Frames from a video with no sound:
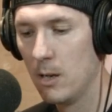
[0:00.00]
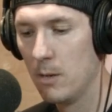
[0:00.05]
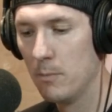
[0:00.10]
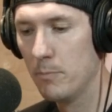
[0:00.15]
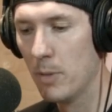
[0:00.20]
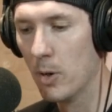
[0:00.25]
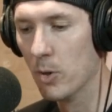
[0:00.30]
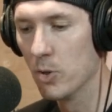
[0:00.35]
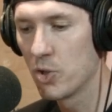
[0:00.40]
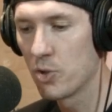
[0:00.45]

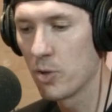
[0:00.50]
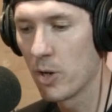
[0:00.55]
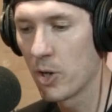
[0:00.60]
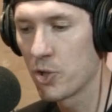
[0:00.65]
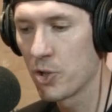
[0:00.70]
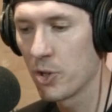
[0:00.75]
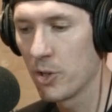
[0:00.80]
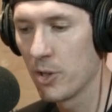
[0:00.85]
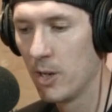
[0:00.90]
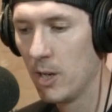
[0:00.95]
bone
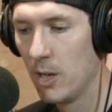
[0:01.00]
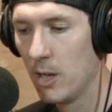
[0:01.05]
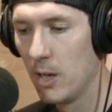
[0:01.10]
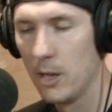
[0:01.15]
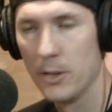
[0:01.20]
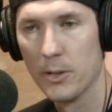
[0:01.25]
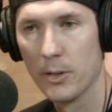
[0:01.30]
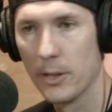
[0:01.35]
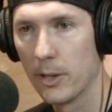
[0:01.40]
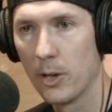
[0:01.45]
structure,
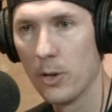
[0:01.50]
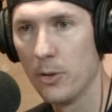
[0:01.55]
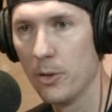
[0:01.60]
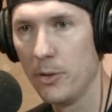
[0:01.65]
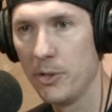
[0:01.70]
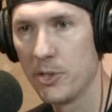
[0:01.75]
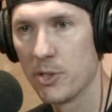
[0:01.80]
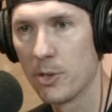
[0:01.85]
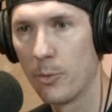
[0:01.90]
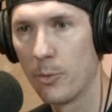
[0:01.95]
and they're like, oh no, these are the